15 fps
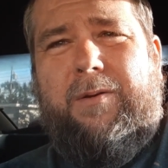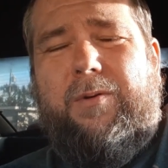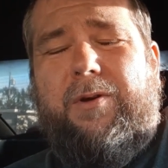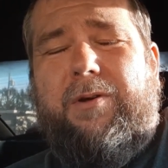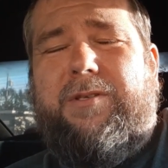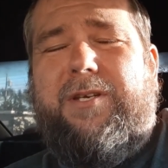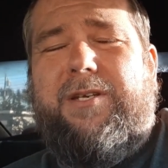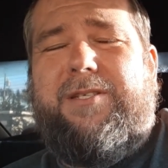
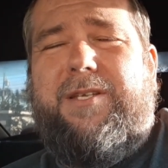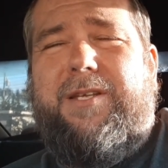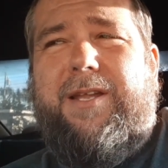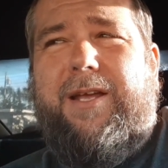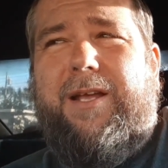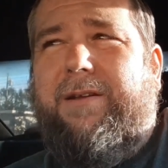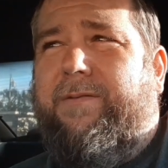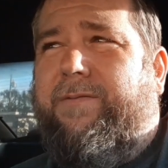Well, tested
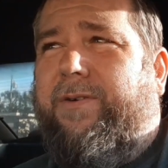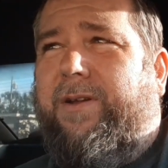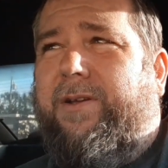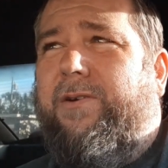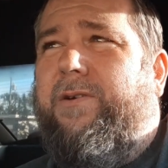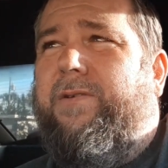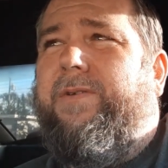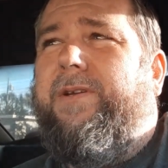negative for
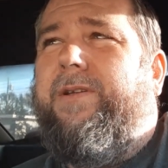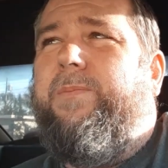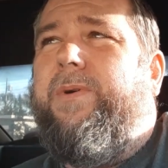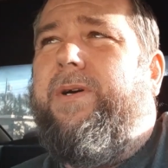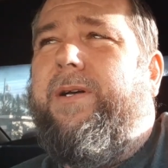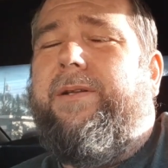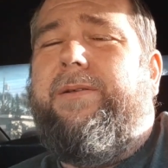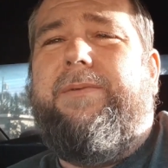COVID,
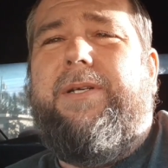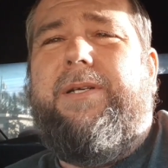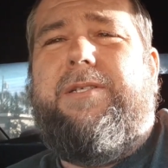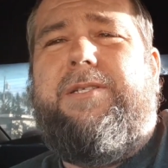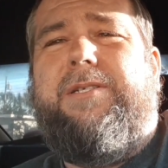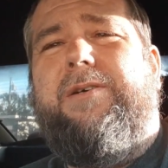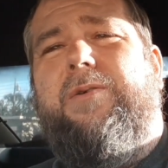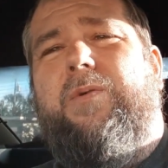but it's
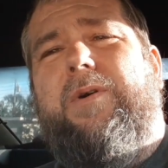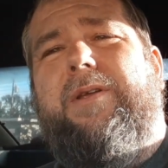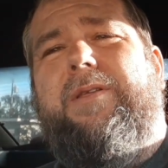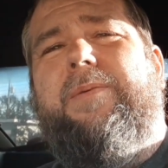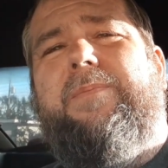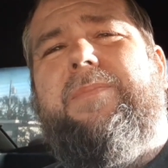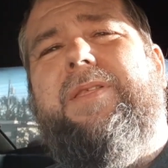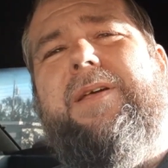still one of
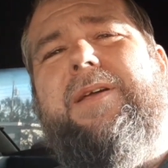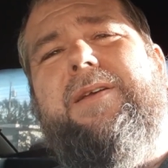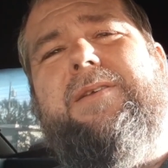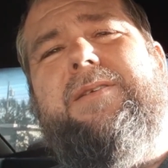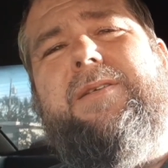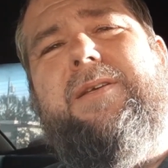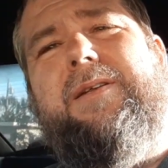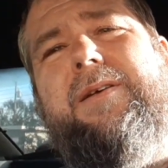them
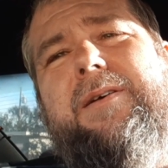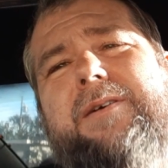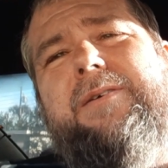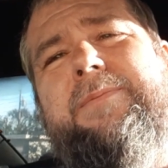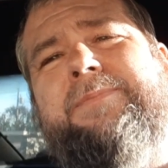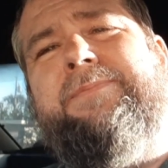things that I